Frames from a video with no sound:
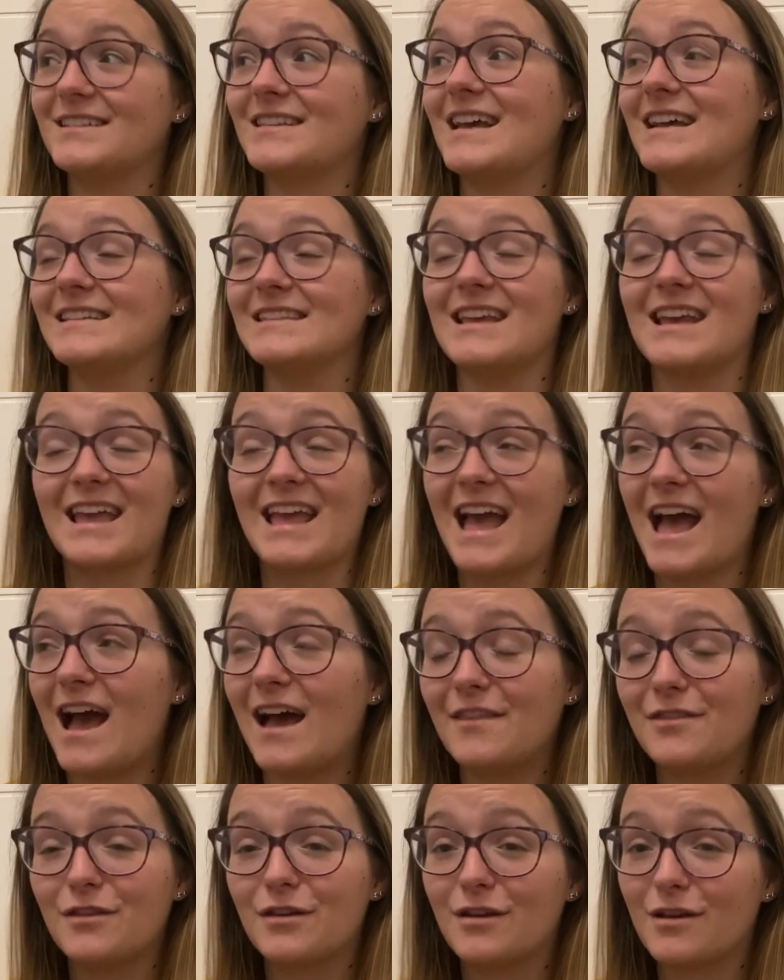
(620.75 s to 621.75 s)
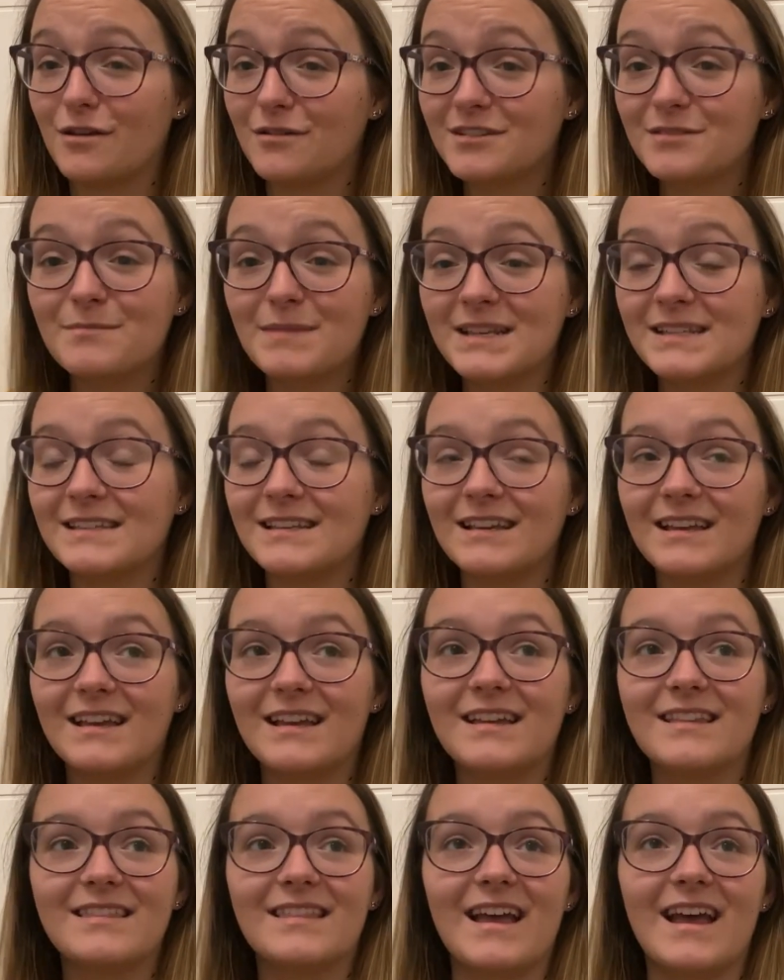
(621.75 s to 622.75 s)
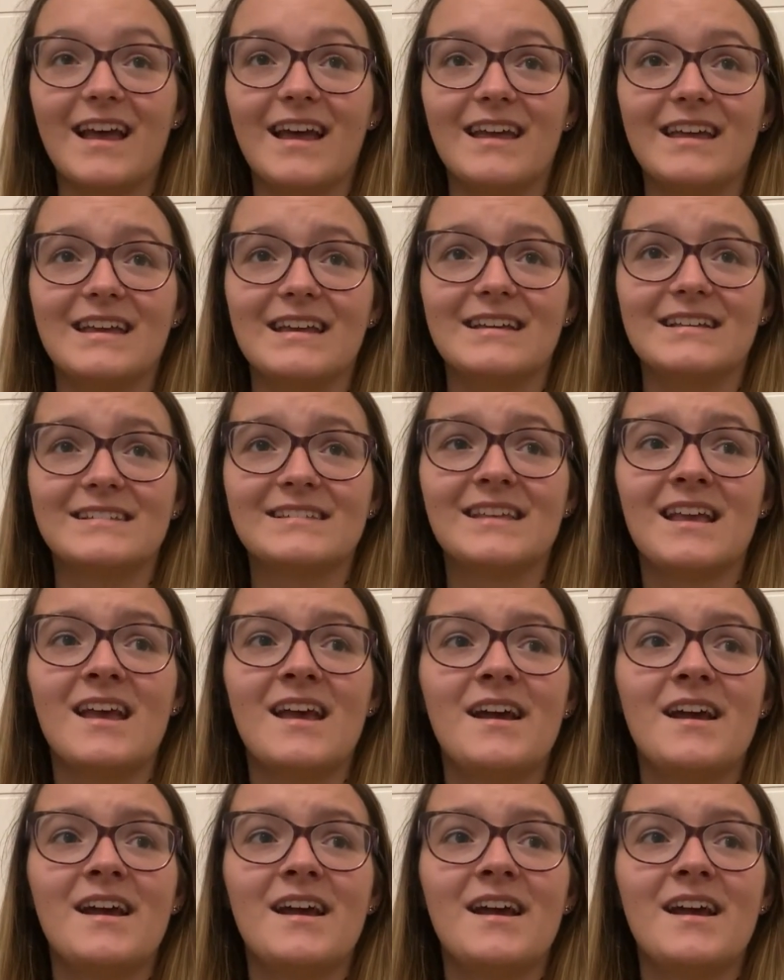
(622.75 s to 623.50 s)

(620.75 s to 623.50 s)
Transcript: There's a cat that goes missing. There is